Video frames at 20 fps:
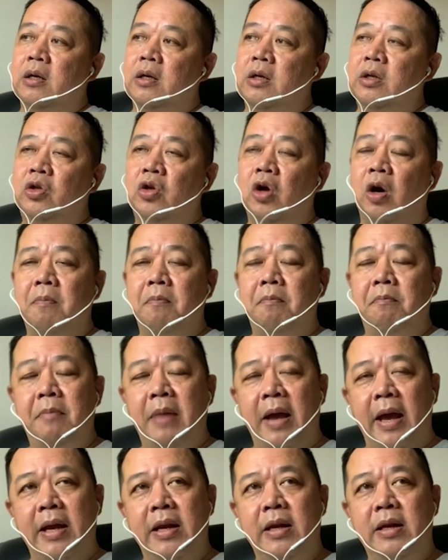not
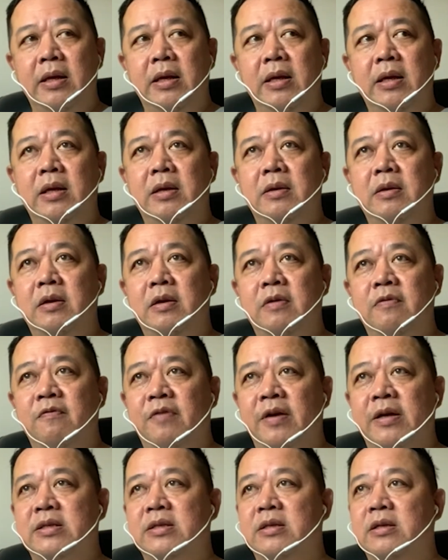many
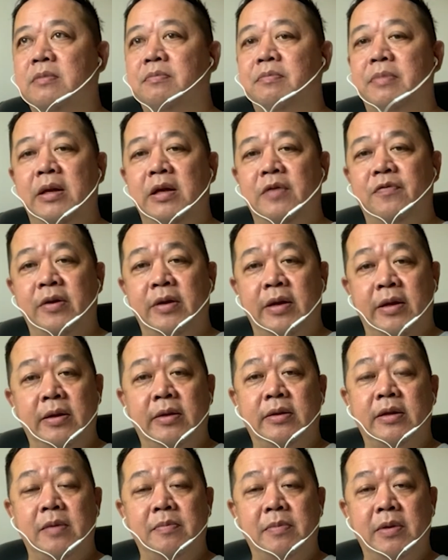investors believe in
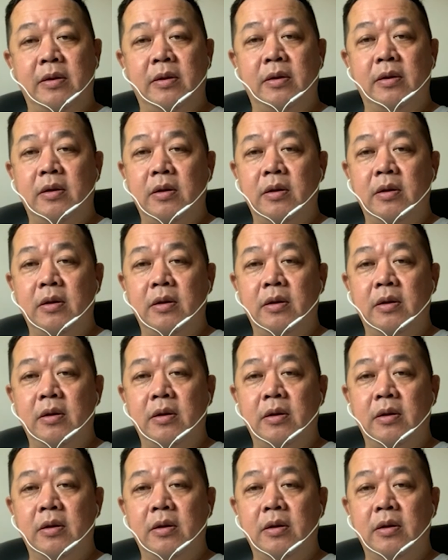entertainment,